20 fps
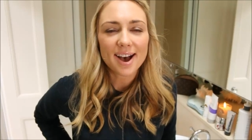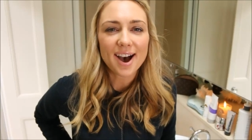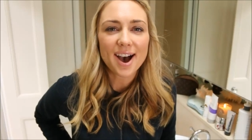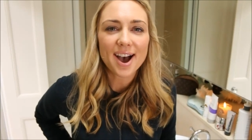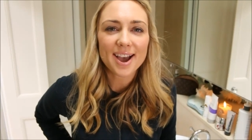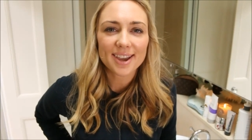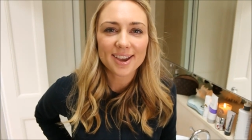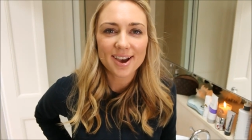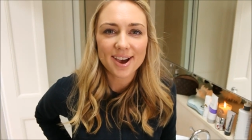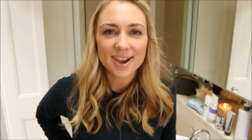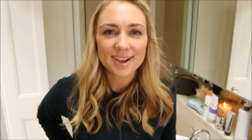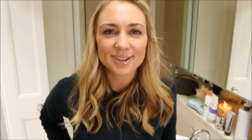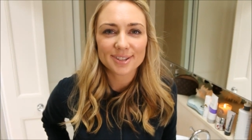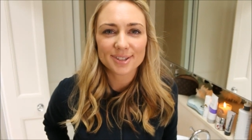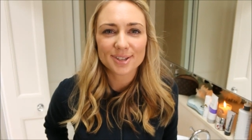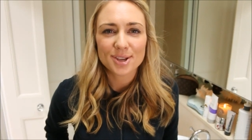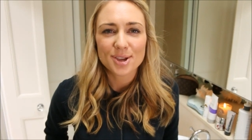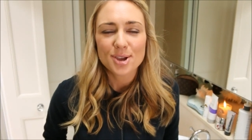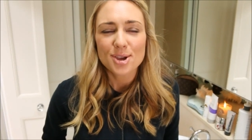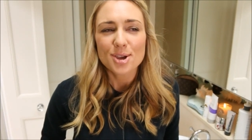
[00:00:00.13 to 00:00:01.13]
Hi
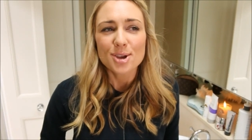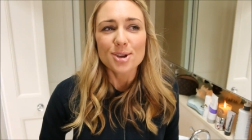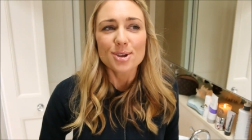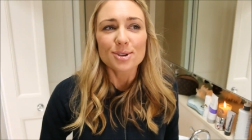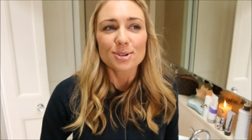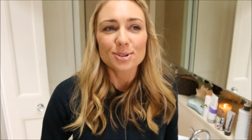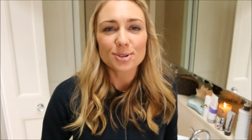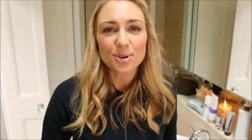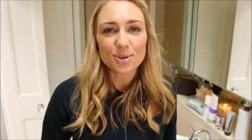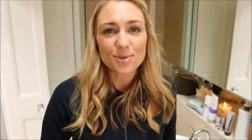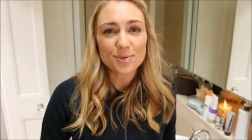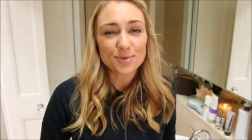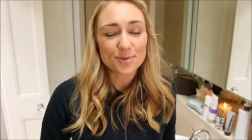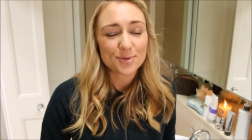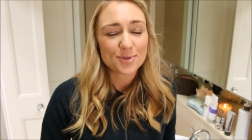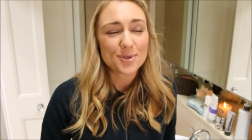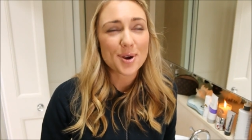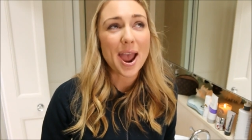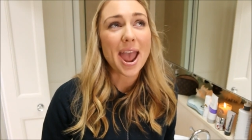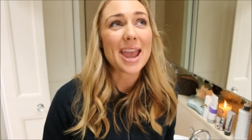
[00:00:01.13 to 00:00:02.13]
guys. So
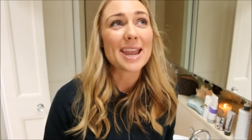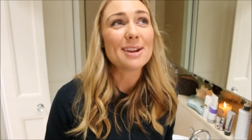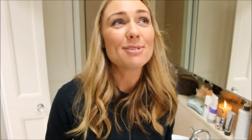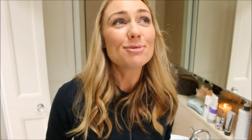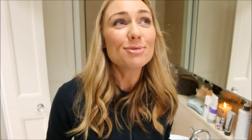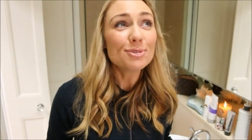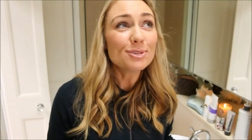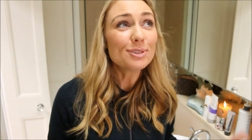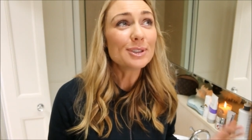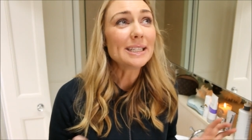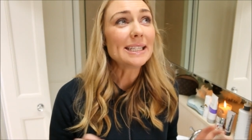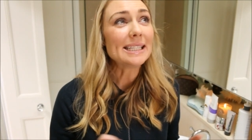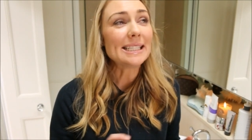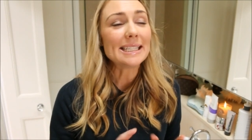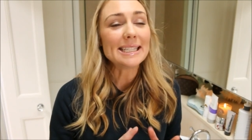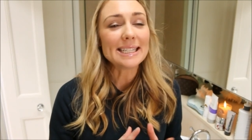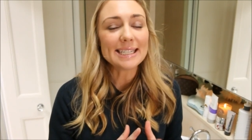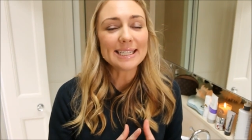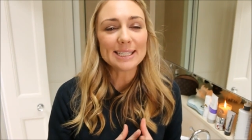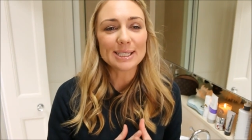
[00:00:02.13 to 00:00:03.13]
for a
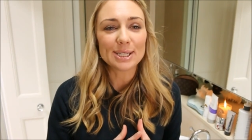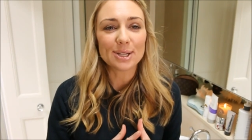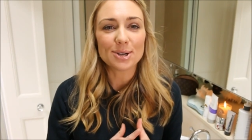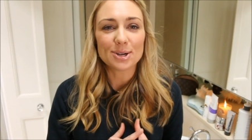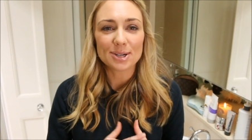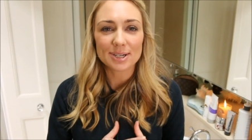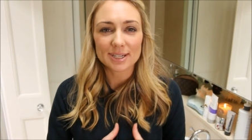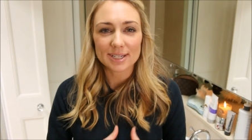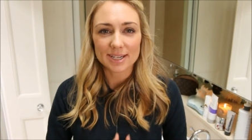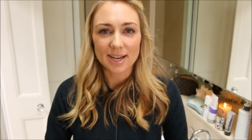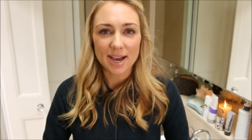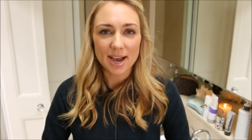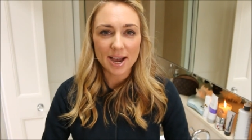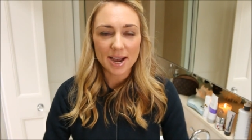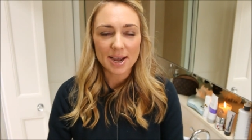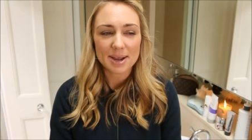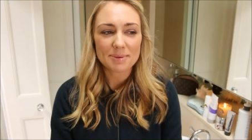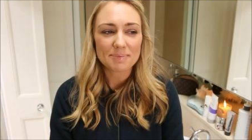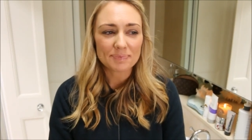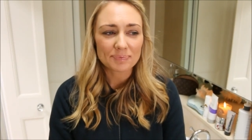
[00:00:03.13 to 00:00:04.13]
really long
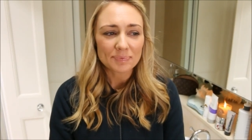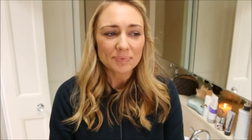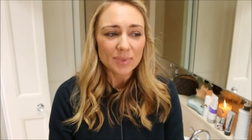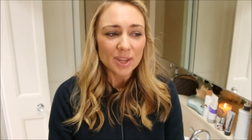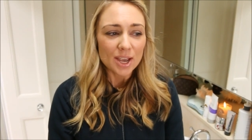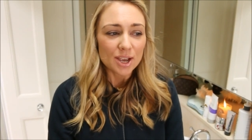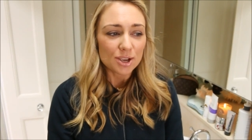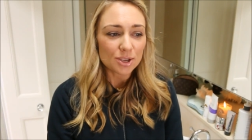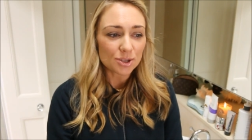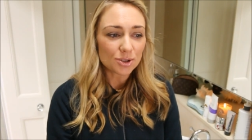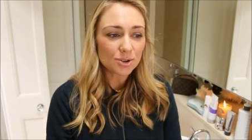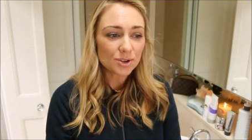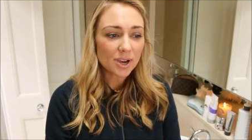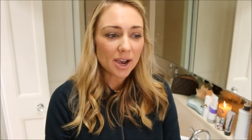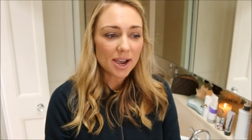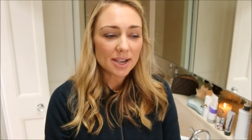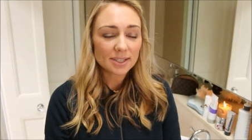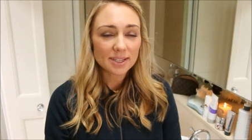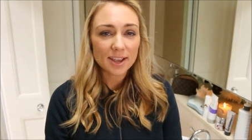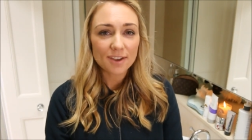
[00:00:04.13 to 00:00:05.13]
time, you
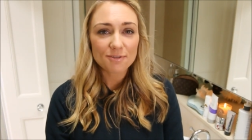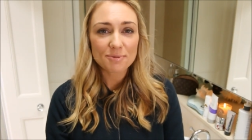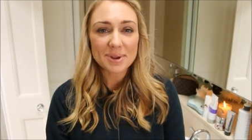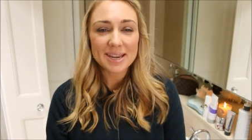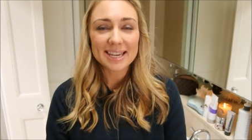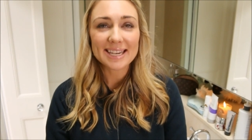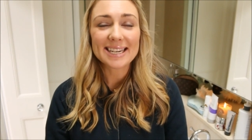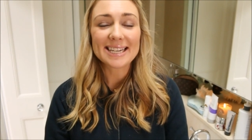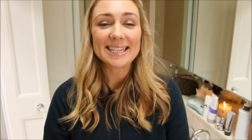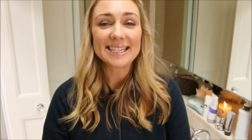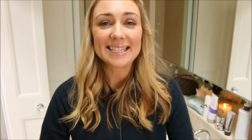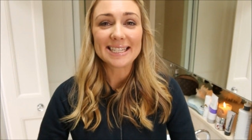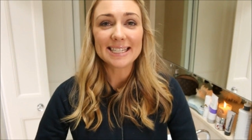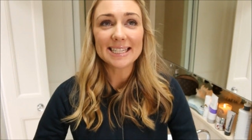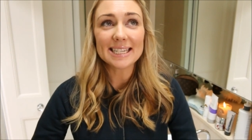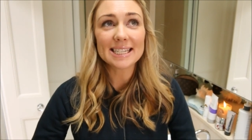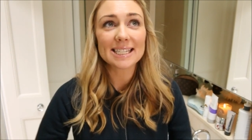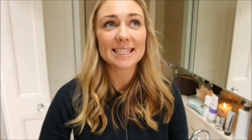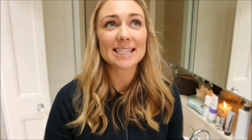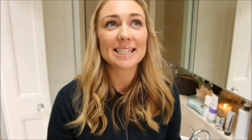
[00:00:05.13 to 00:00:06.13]
guys have been
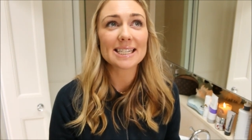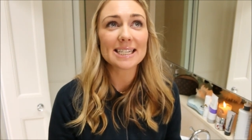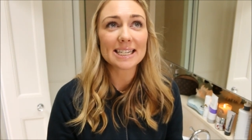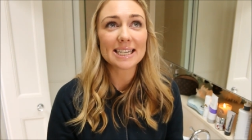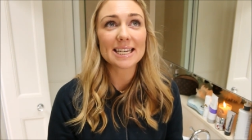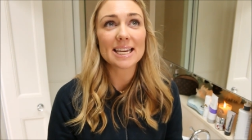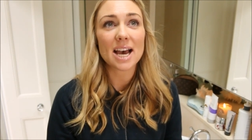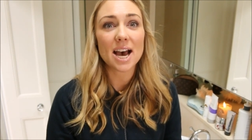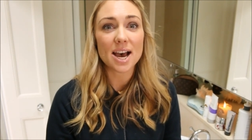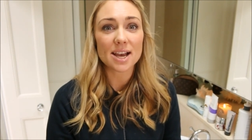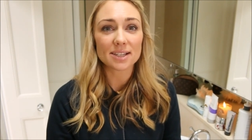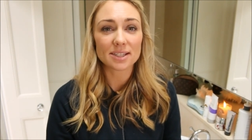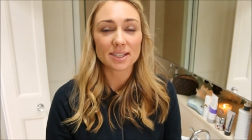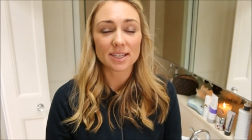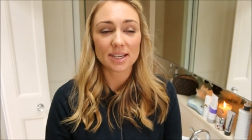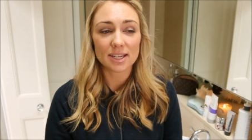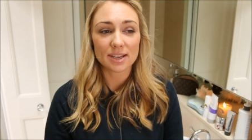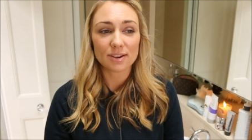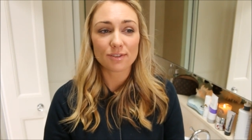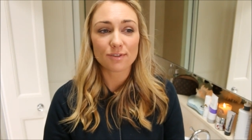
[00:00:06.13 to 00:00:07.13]
consistently
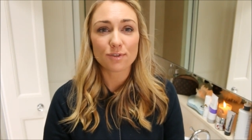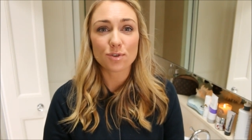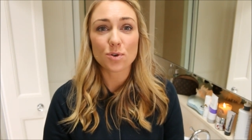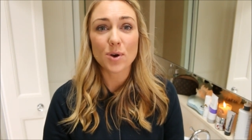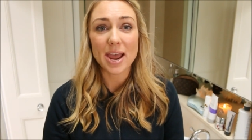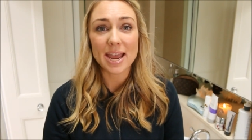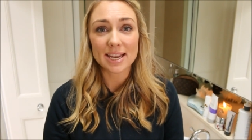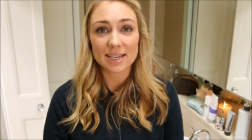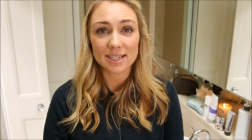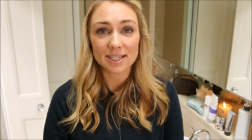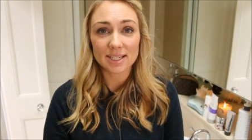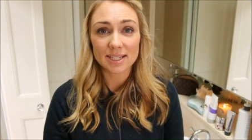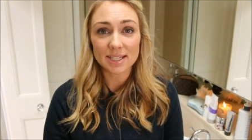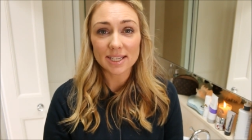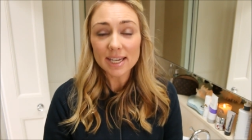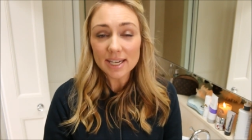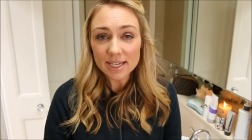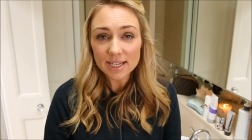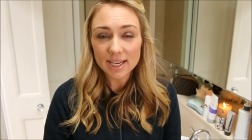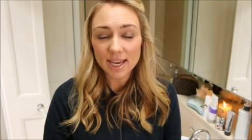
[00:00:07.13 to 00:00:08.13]
asking for a
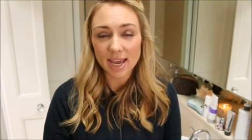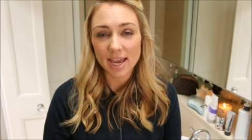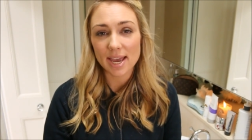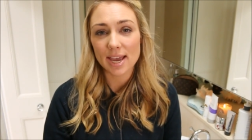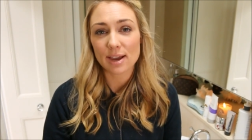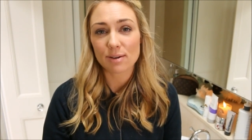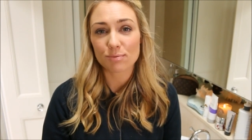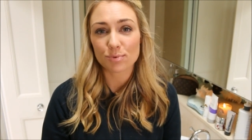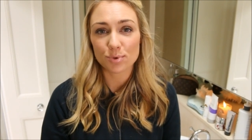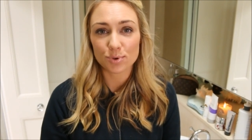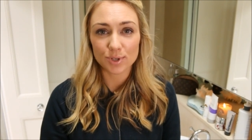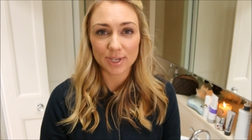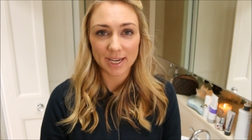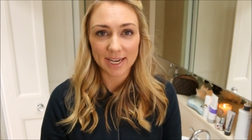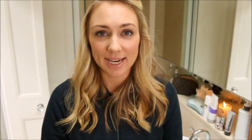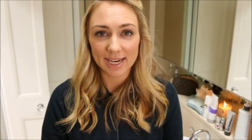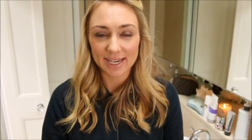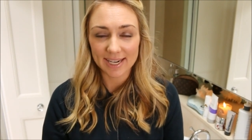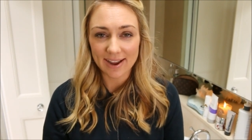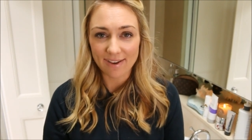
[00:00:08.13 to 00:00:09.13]
skincare
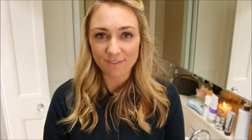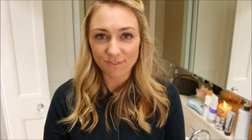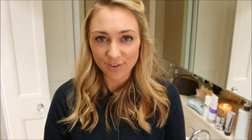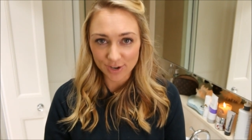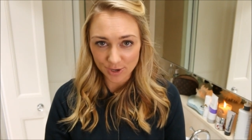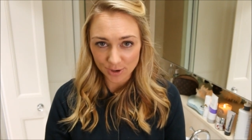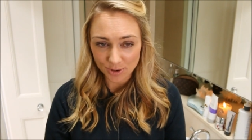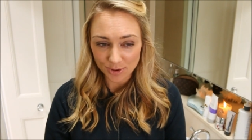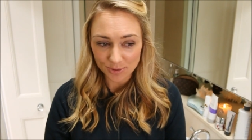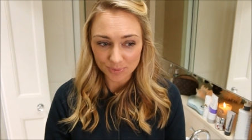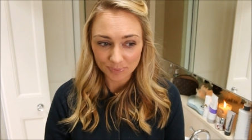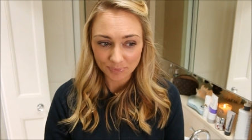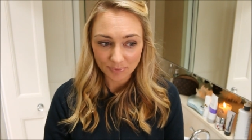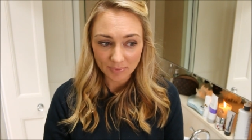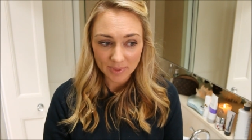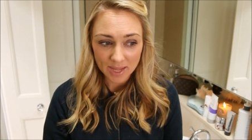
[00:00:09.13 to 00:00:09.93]
routine video.